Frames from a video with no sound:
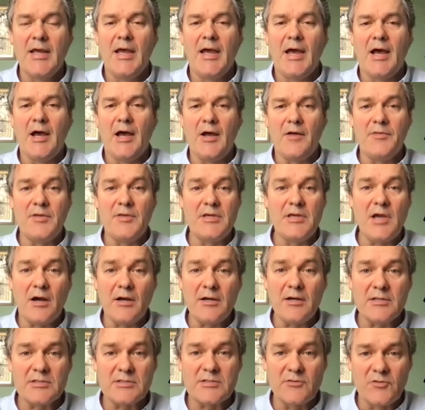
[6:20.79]
The
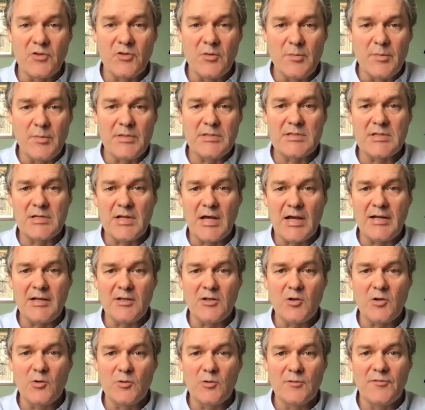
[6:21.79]
youngest of them is an
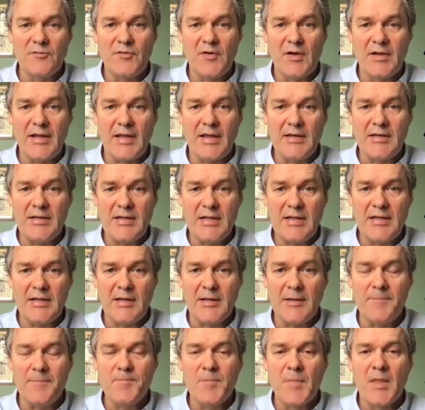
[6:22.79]
island called
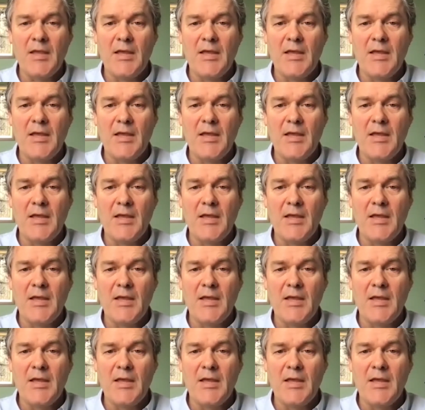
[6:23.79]
Fernandina,